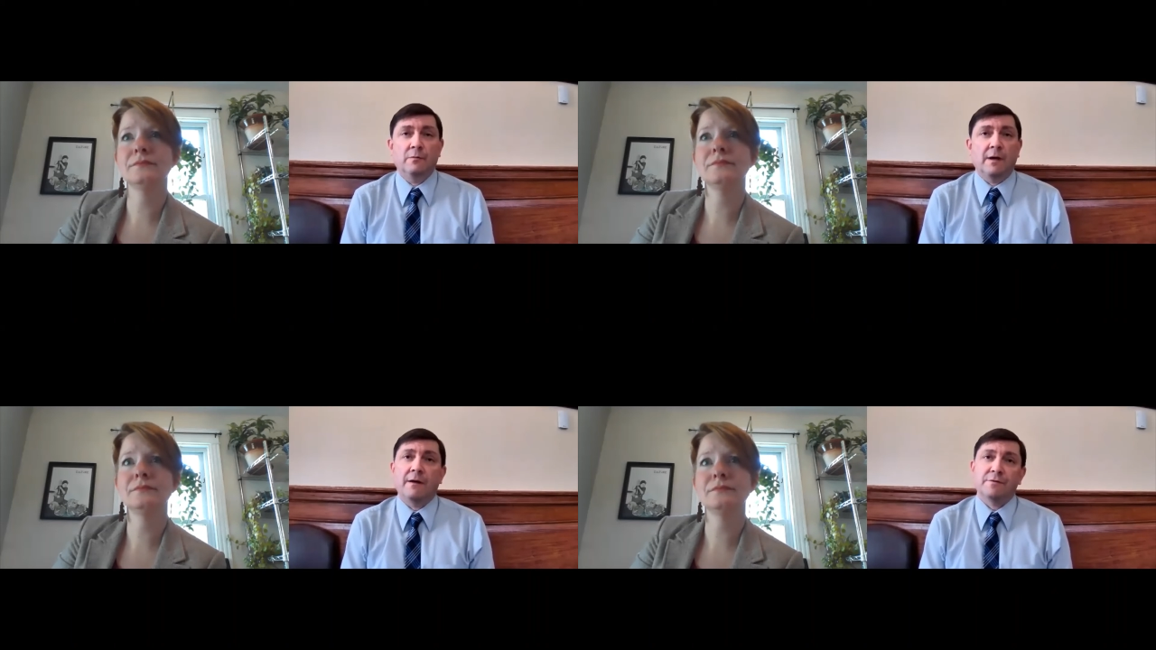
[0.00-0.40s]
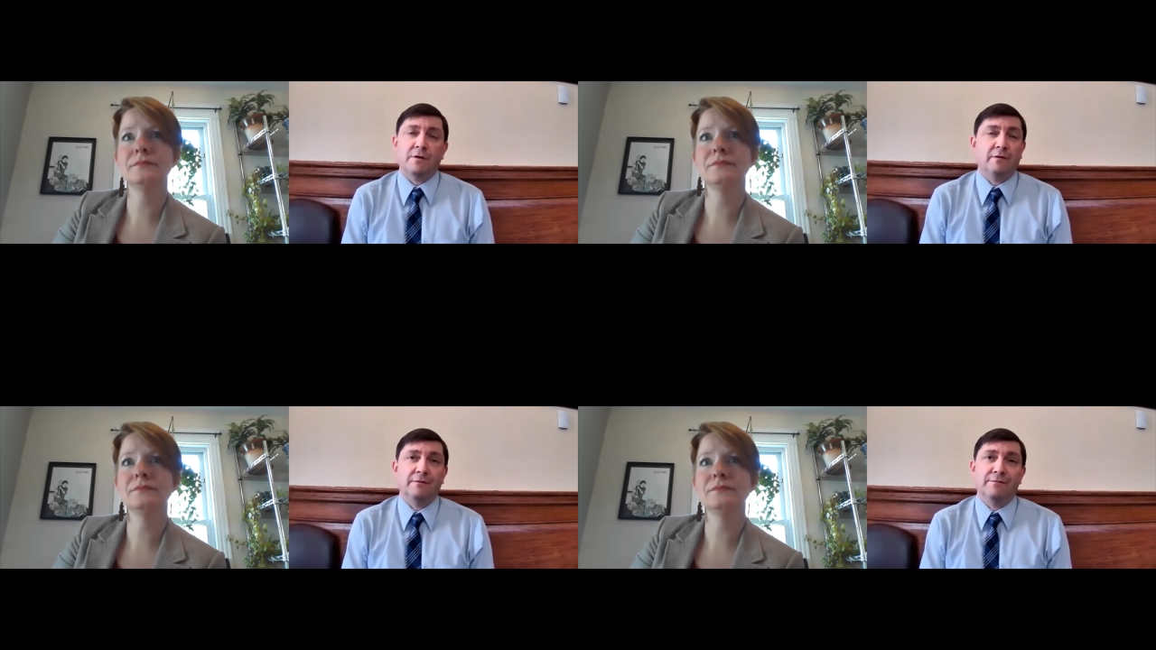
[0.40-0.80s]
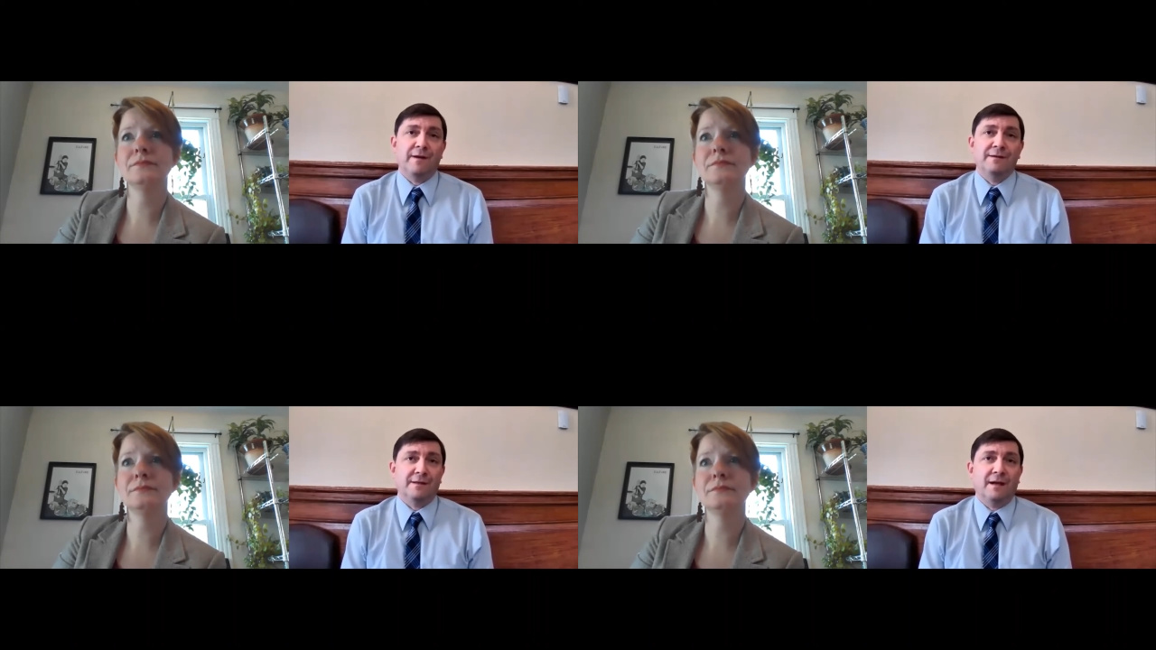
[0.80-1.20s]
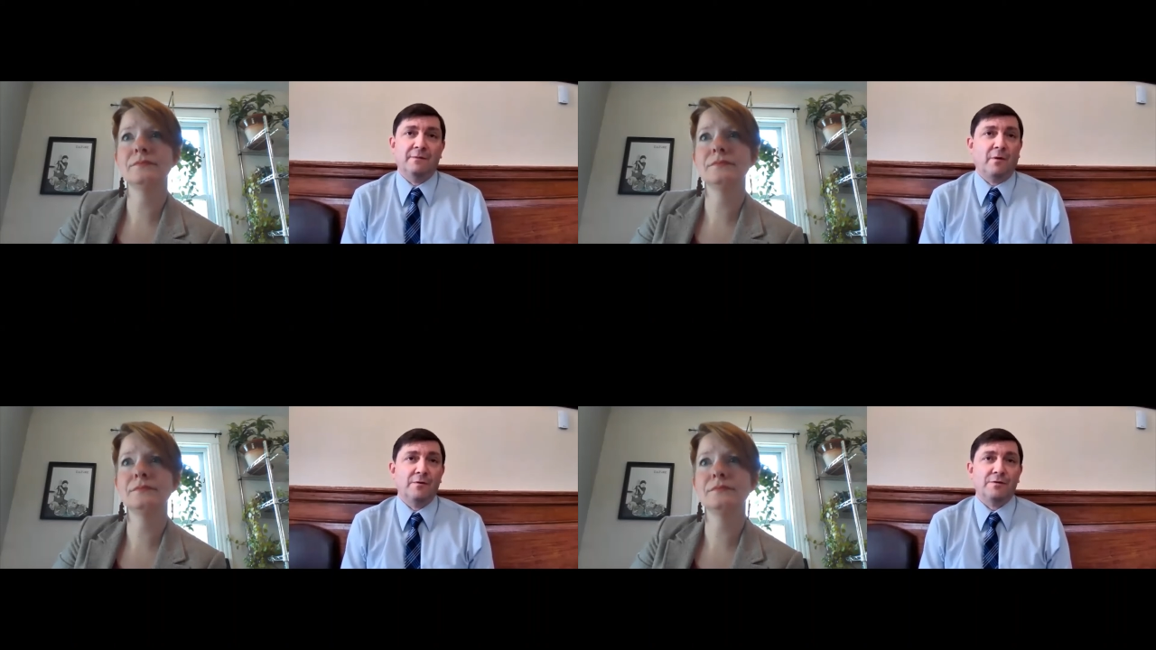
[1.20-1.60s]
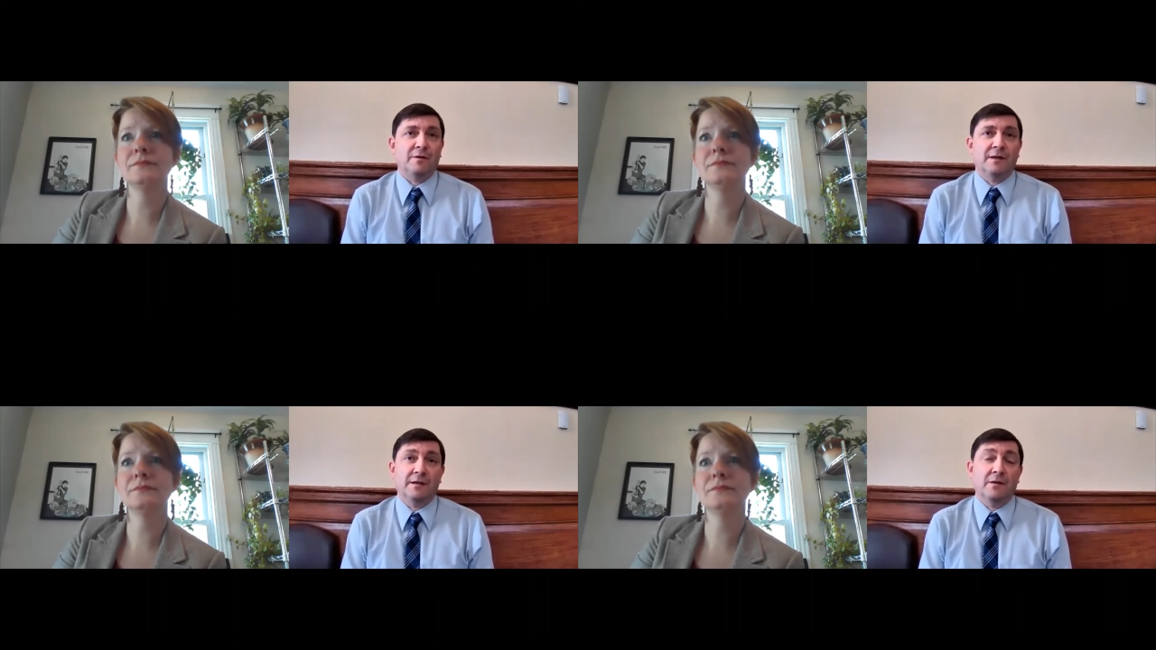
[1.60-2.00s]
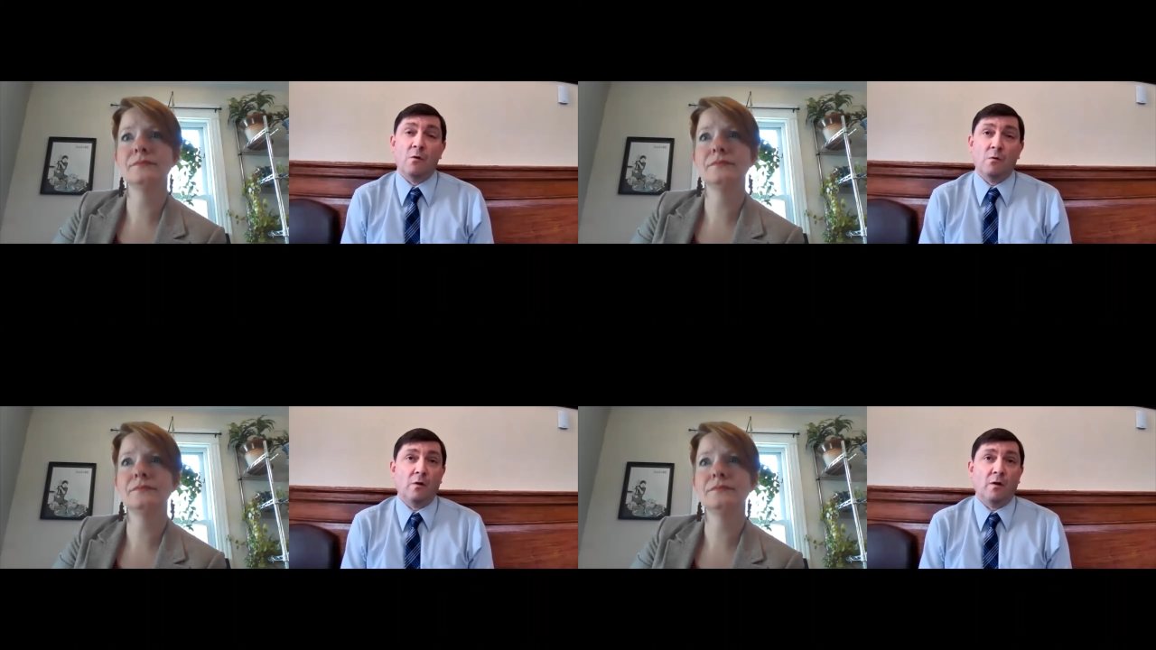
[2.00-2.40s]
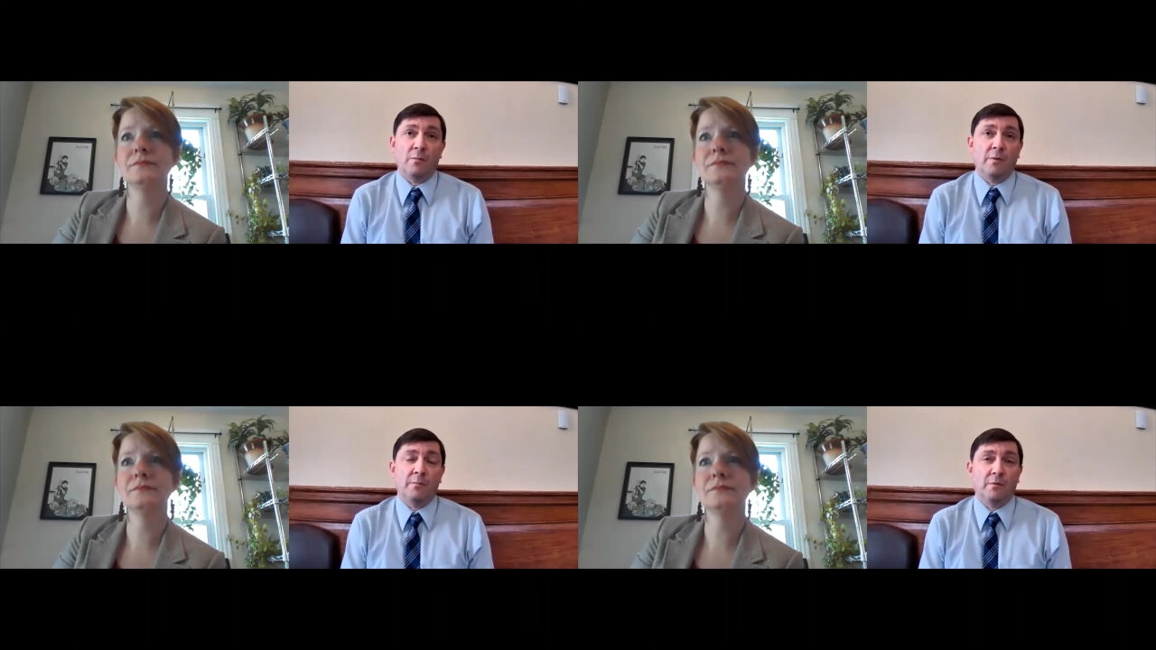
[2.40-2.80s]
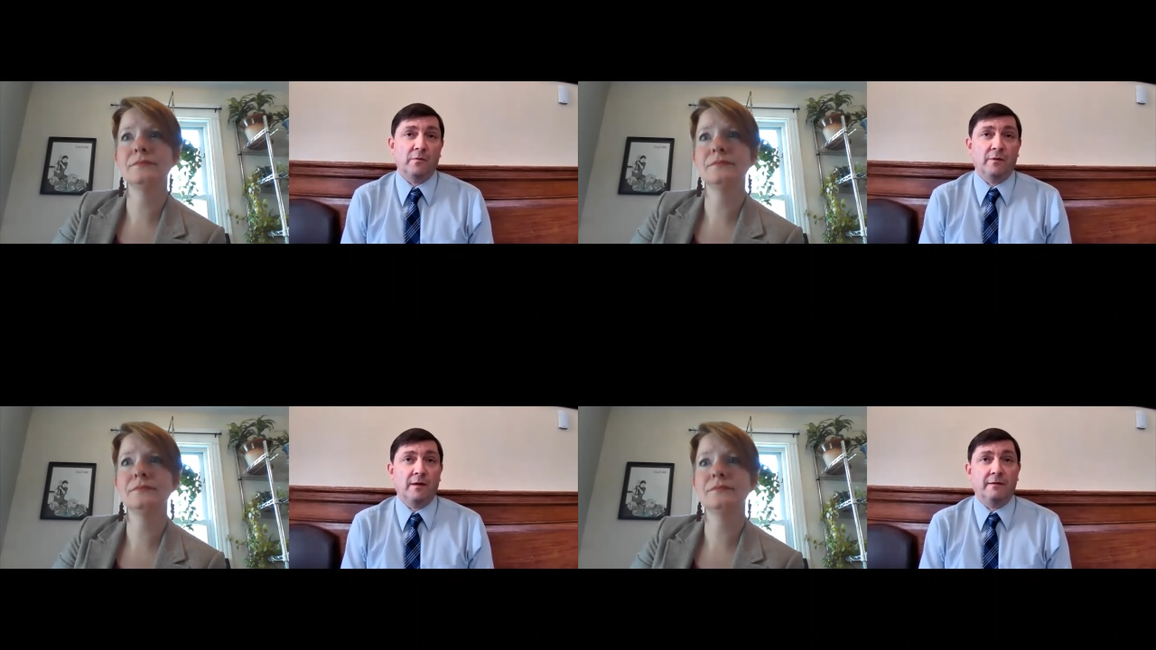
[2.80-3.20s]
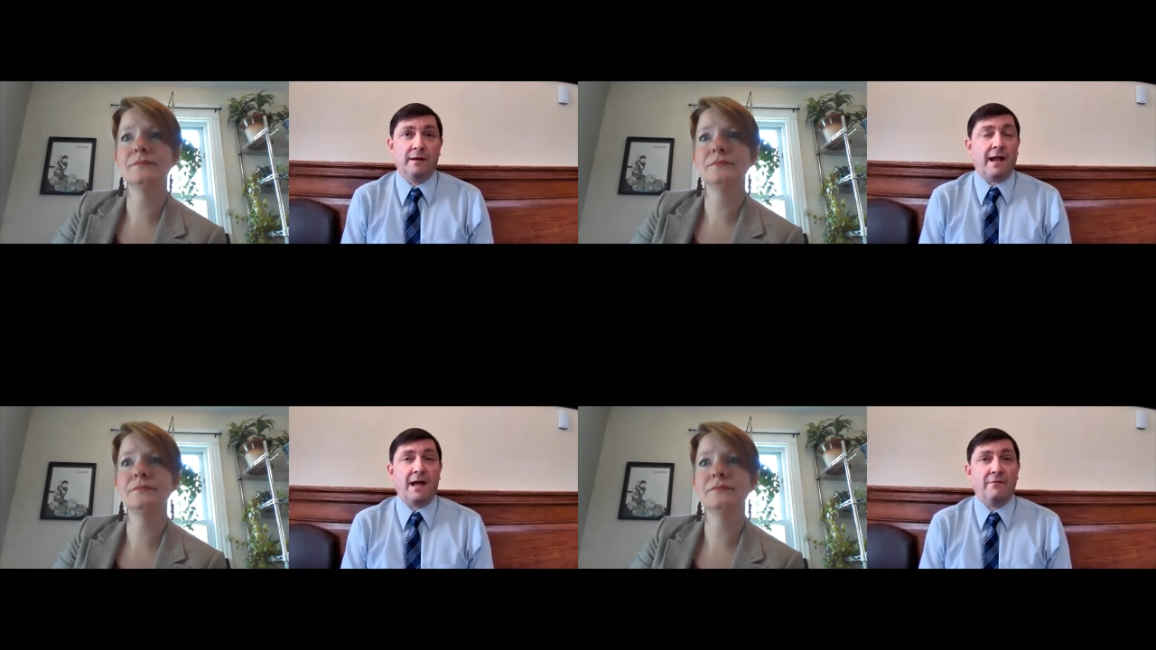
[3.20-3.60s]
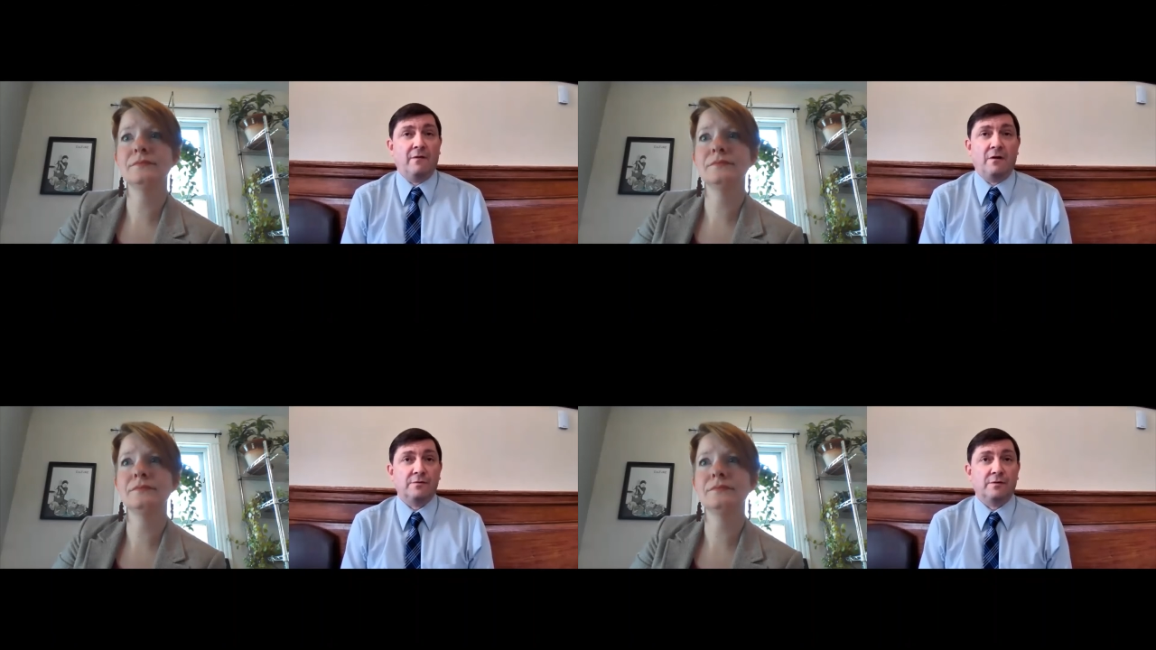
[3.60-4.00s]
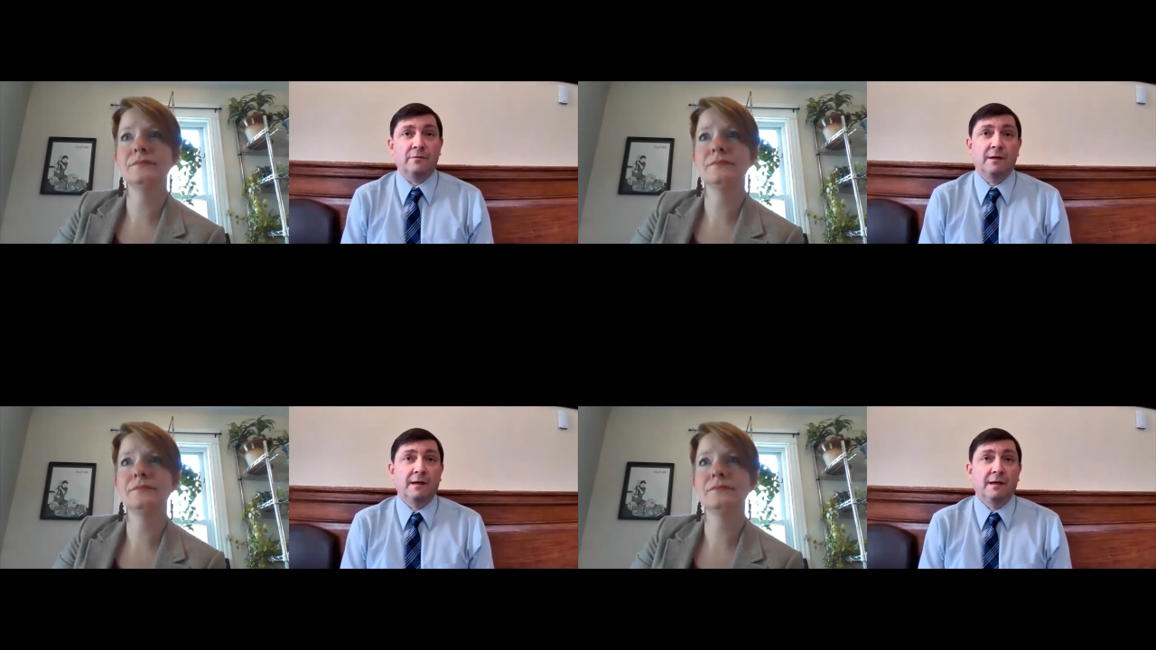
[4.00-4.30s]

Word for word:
Speaker 1: and I certainly face that personally and know a lot of people that have also.